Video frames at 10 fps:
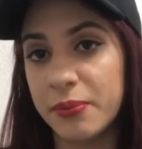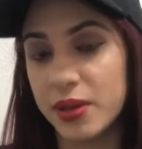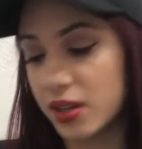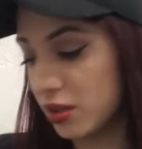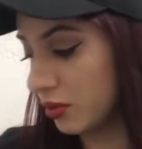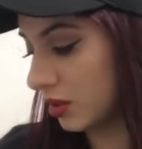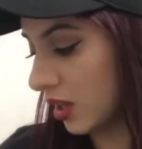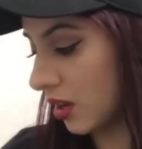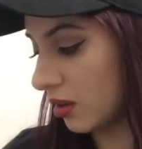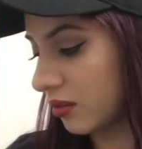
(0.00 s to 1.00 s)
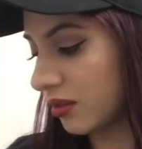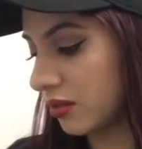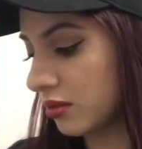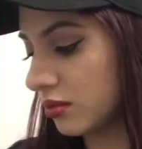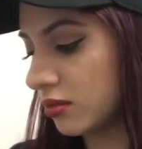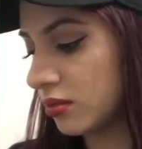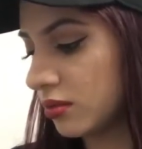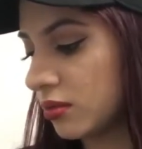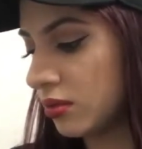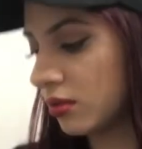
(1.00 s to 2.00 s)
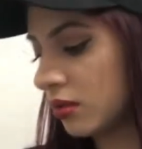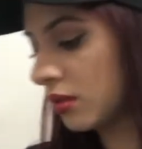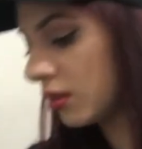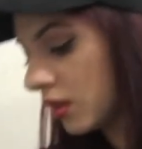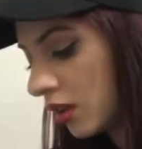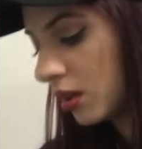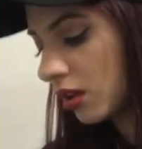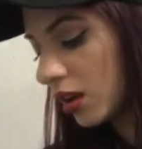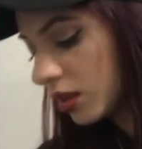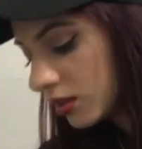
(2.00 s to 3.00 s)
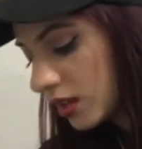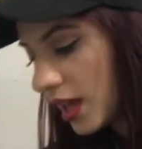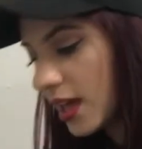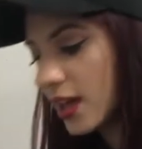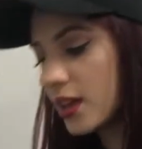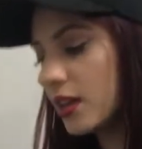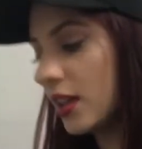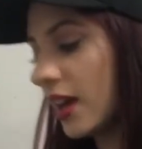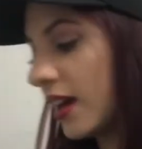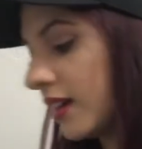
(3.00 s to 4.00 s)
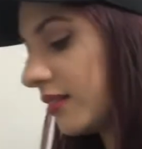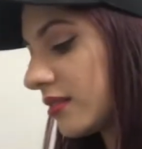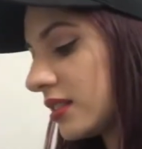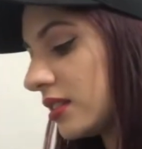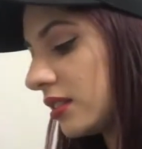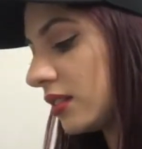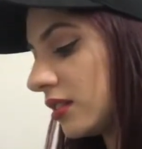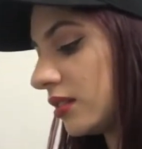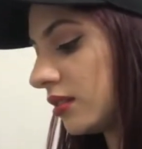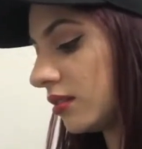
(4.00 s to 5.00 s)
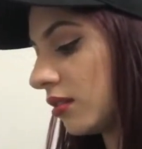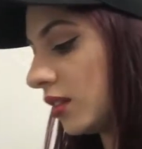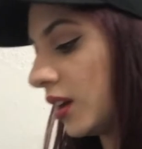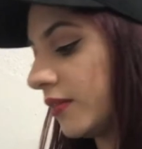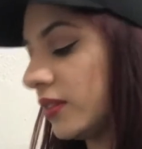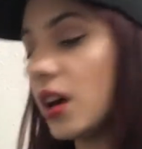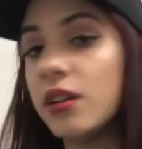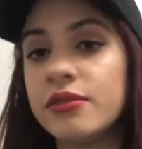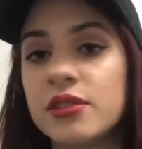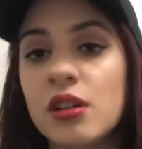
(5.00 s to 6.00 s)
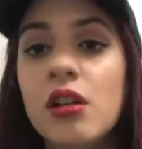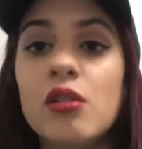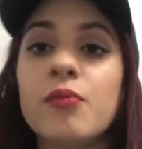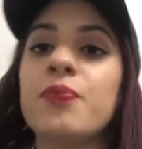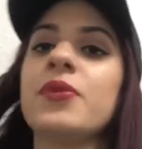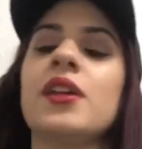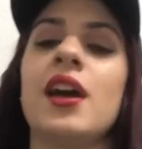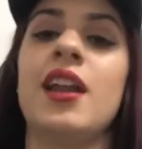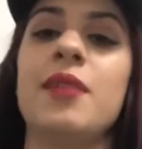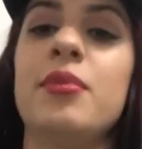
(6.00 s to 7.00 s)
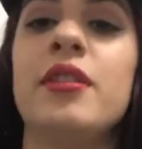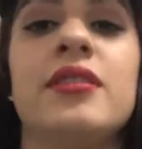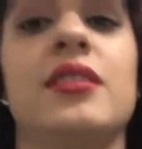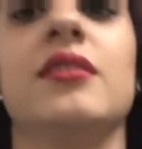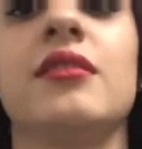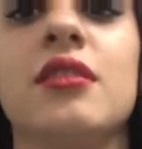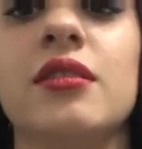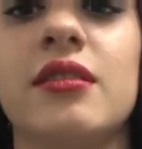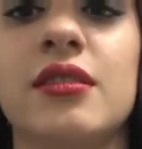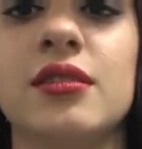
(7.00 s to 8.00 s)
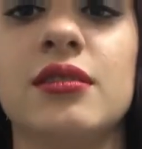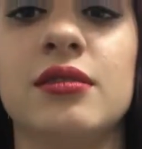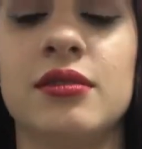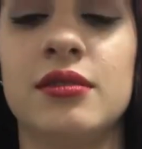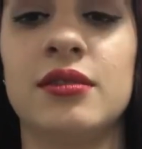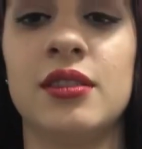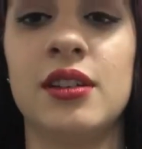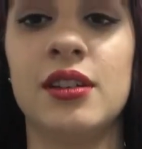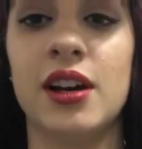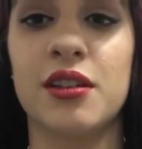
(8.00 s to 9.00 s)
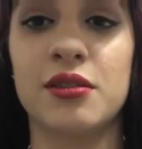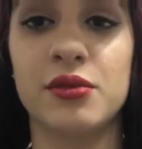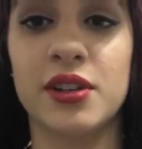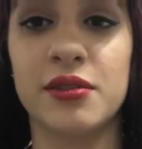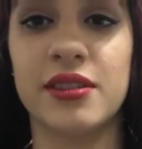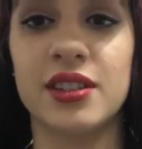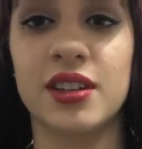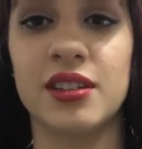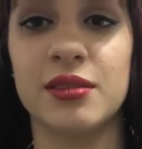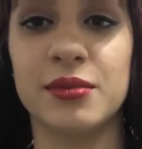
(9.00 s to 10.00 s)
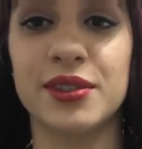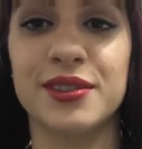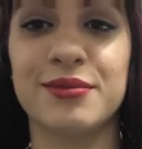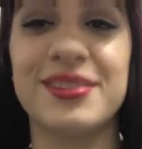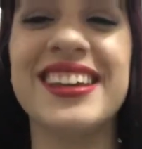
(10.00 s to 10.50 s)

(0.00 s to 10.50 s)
not picky with that, so. And then last, all I have left. Oh, and I bought this also. I don't know what I was thinking, but